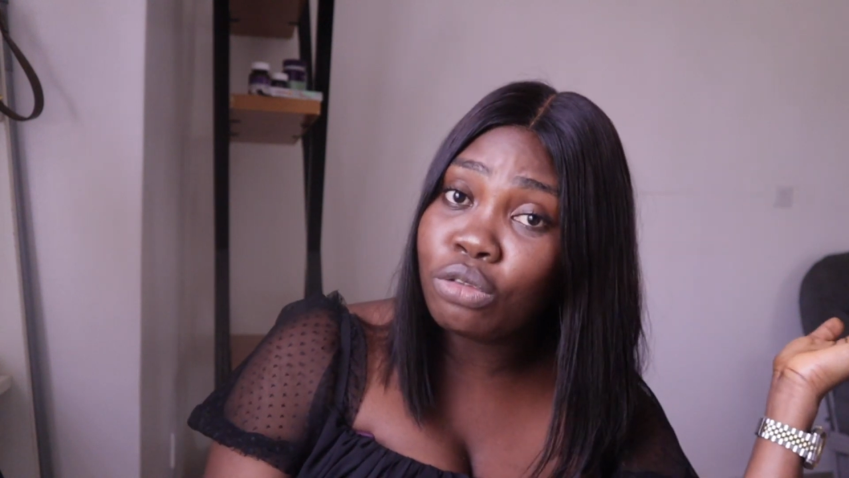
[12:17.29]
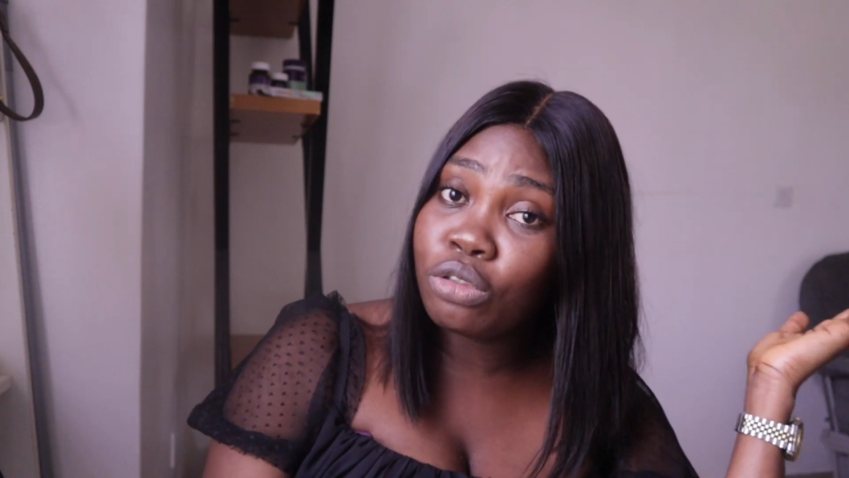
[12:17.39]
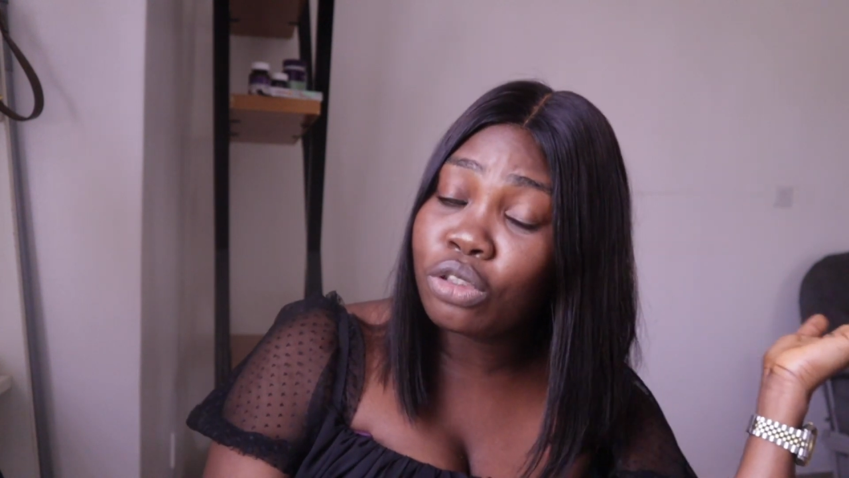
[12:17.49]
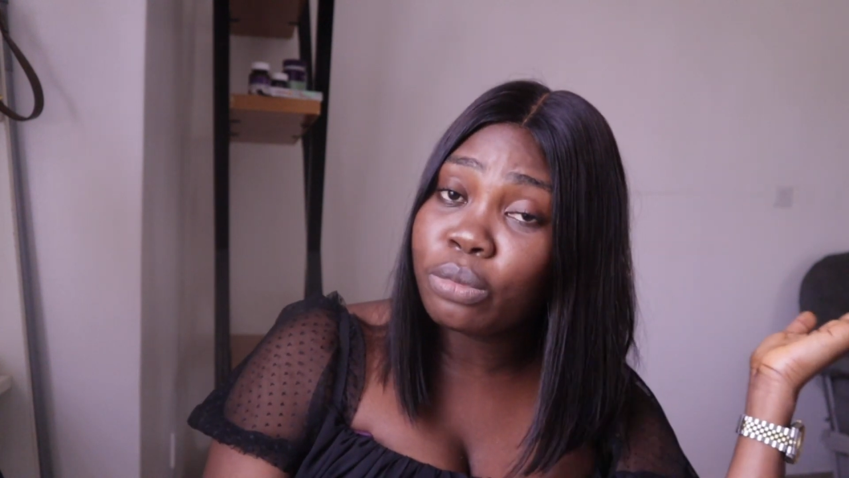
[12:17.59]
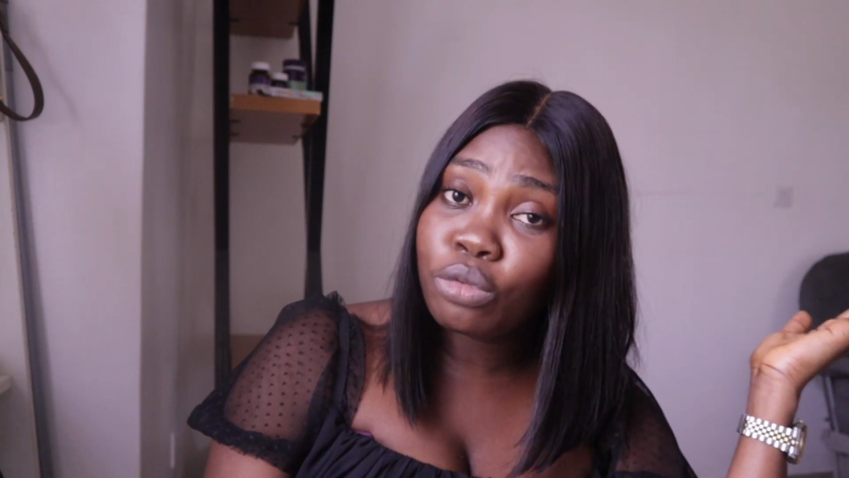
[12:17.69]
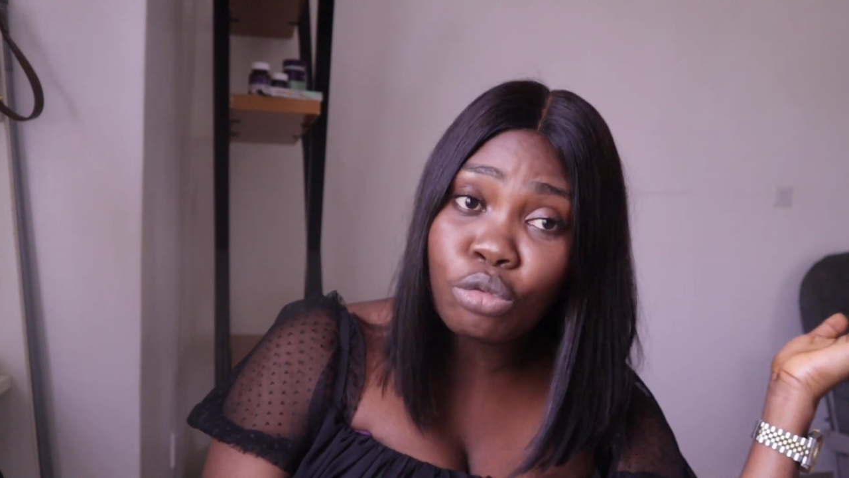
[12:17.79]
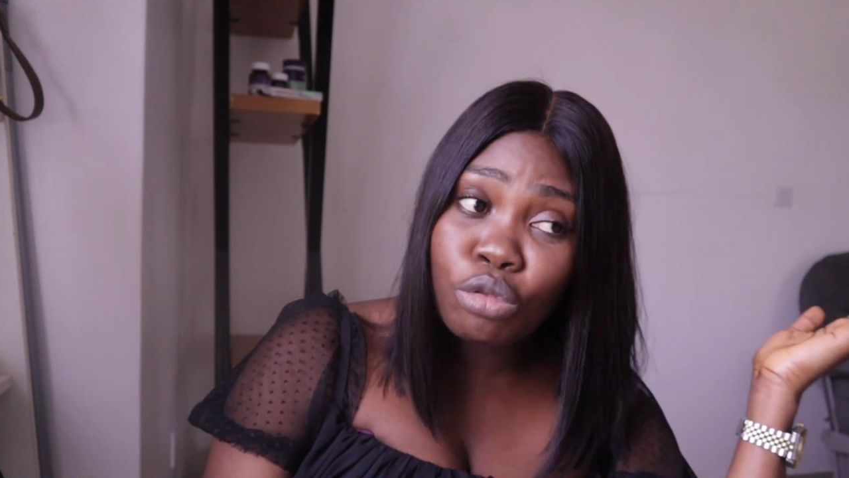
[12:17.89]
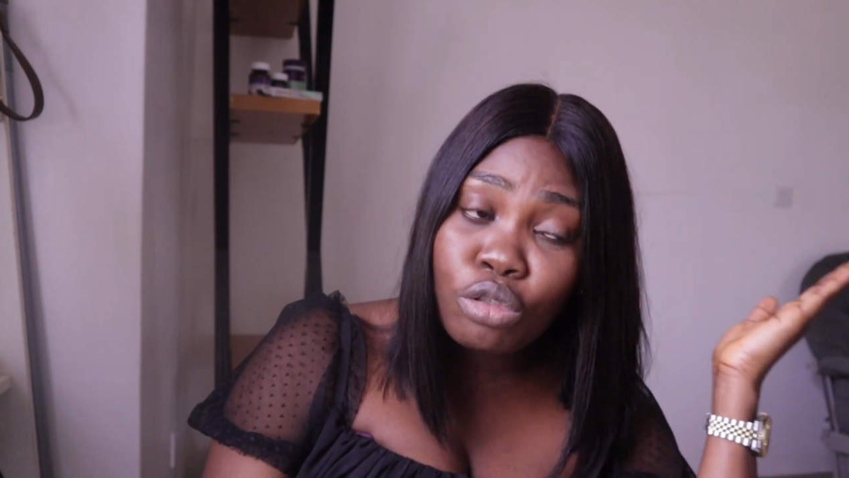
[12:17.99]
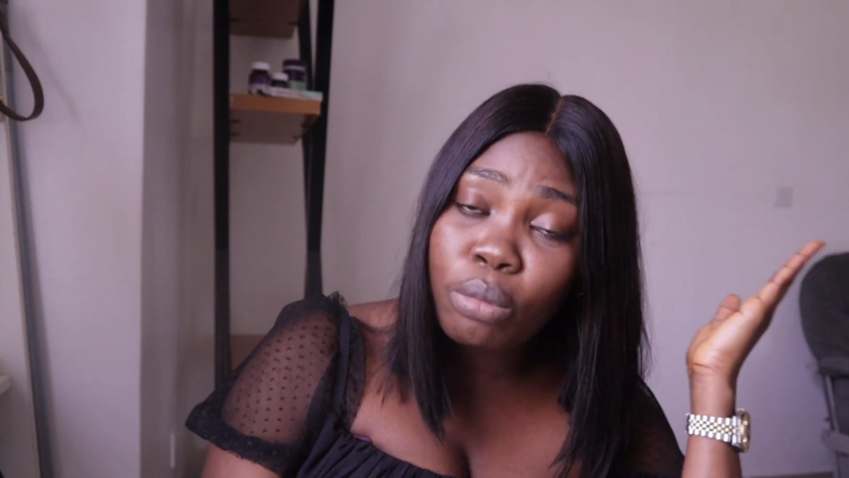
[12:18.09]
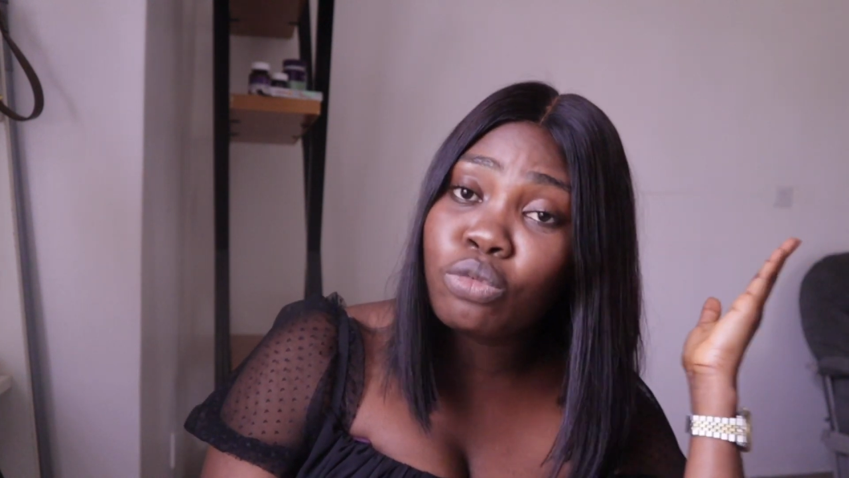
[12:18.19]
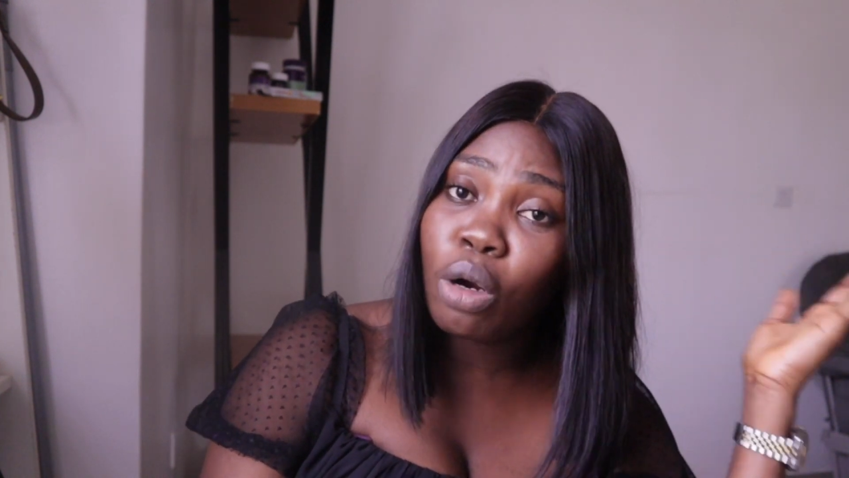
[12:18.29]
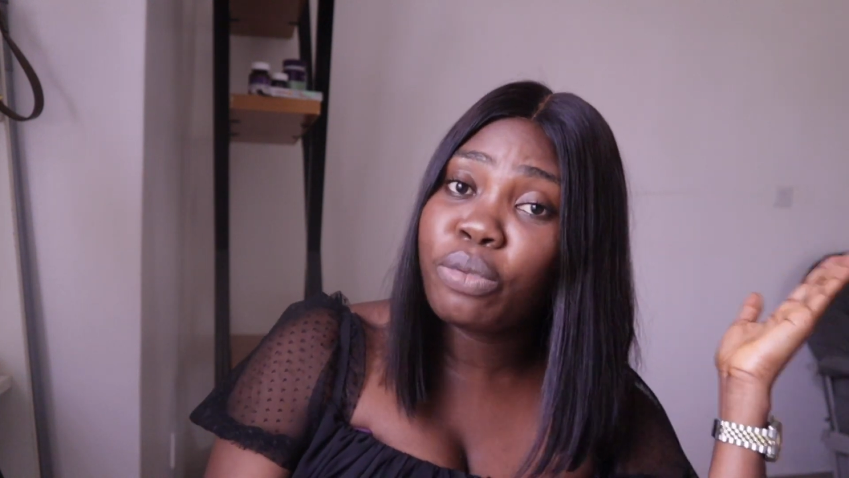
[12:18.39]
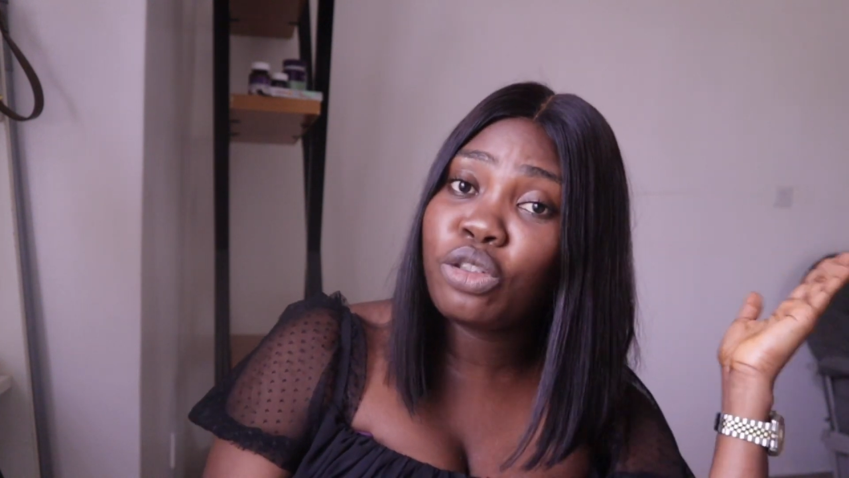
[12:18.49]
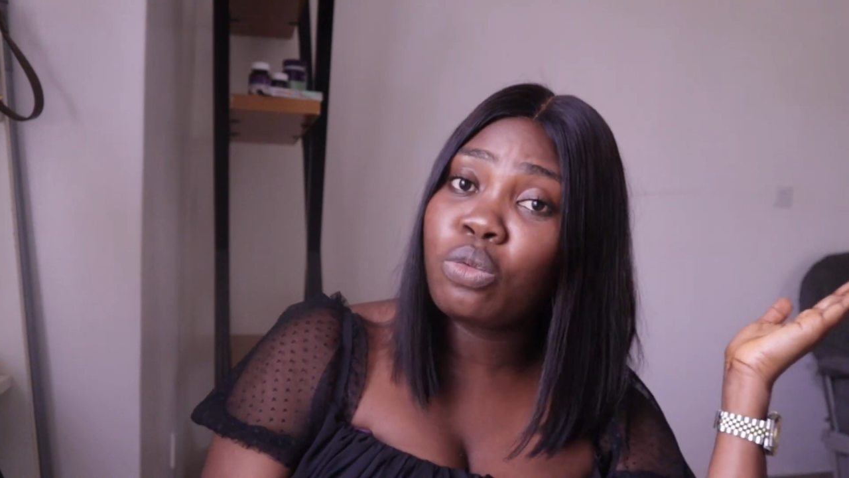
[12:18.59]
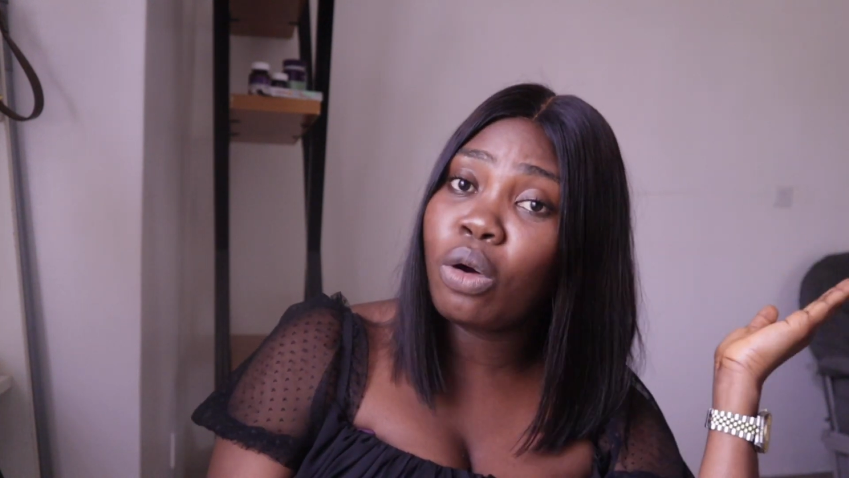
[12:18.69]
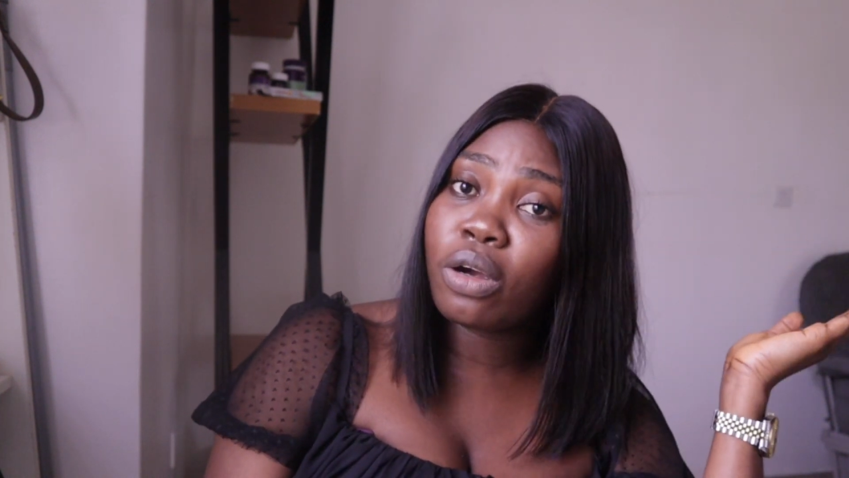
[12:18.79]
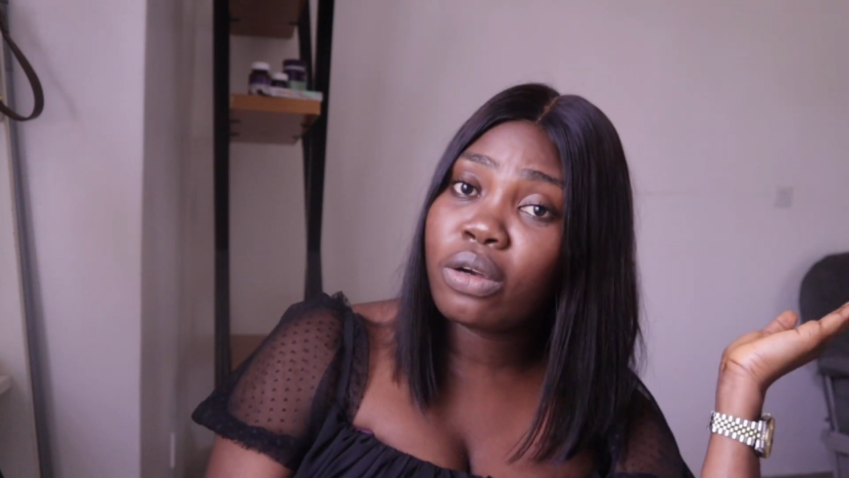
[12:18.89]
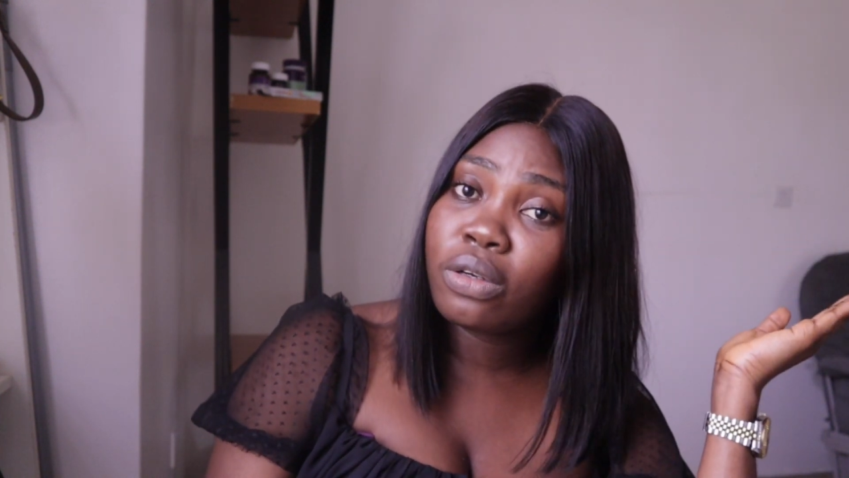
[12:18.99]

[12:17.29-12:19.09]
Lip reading: to do some rubbish work.